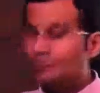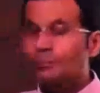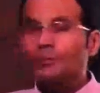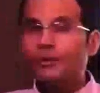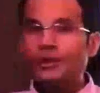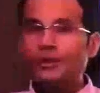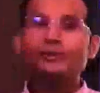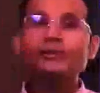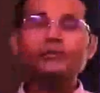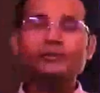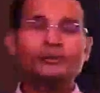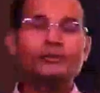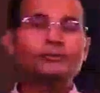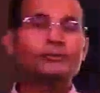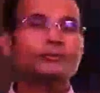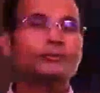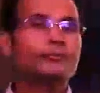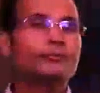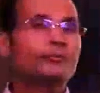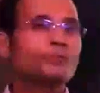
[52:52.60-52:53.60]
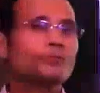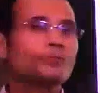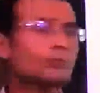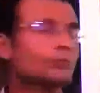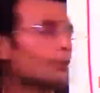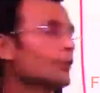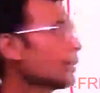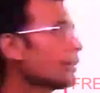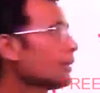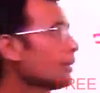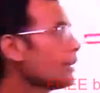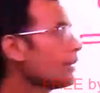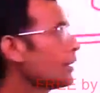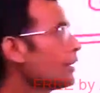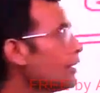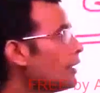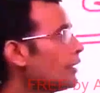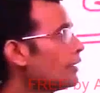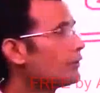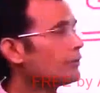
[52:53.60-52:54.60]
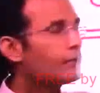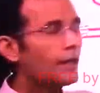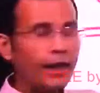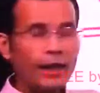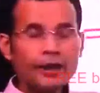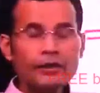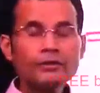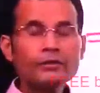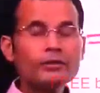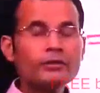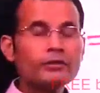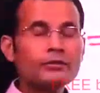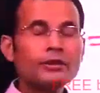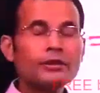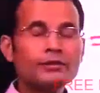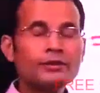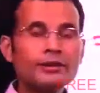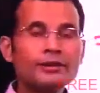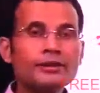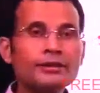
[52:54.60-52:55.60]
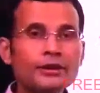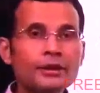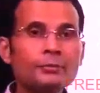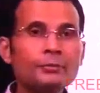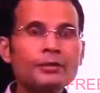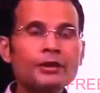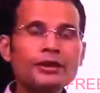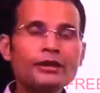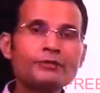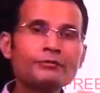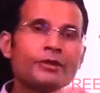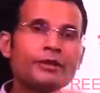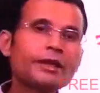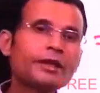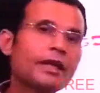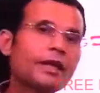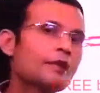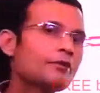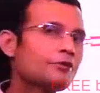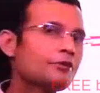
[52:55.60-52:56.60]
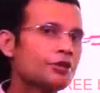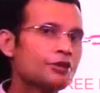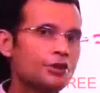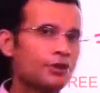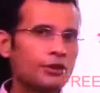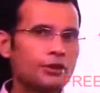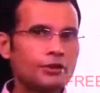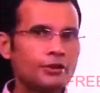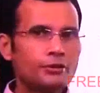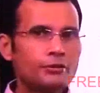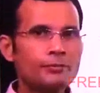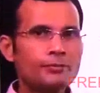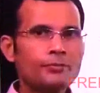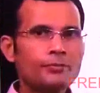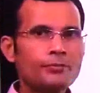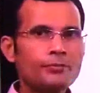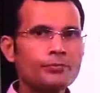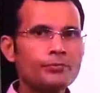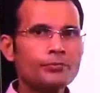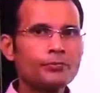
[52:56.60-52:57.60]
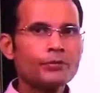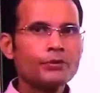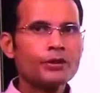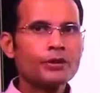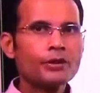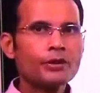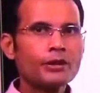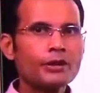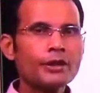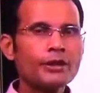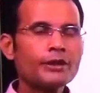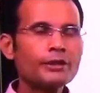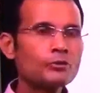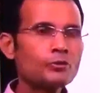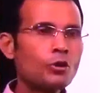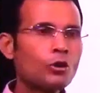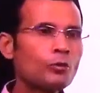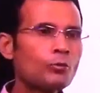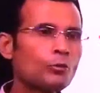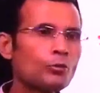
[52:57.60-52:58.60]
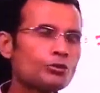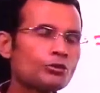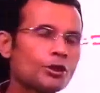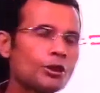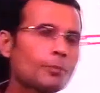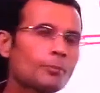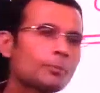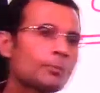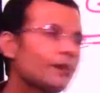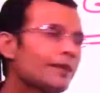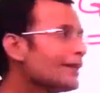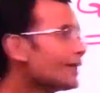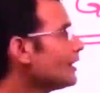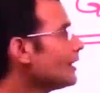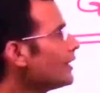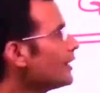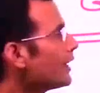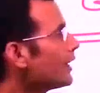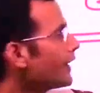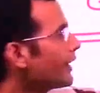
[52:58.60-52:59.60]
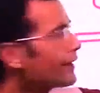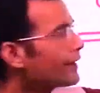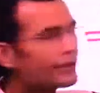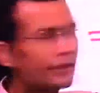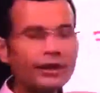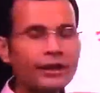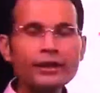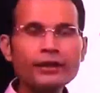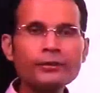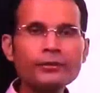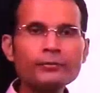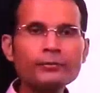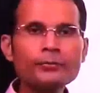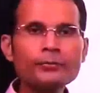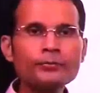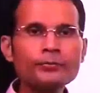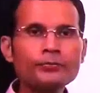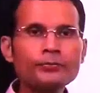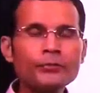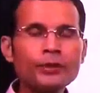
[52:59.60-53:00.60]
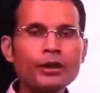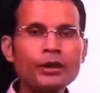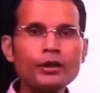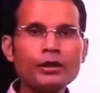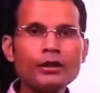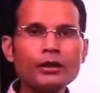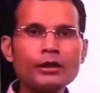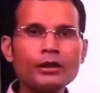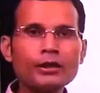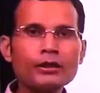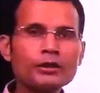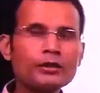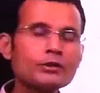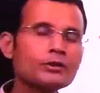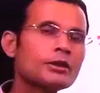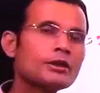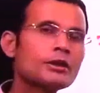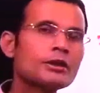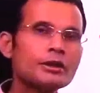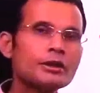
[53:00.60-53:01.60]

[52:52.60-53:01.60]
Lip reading: means that the system is very efficient. It is almost completely correcting the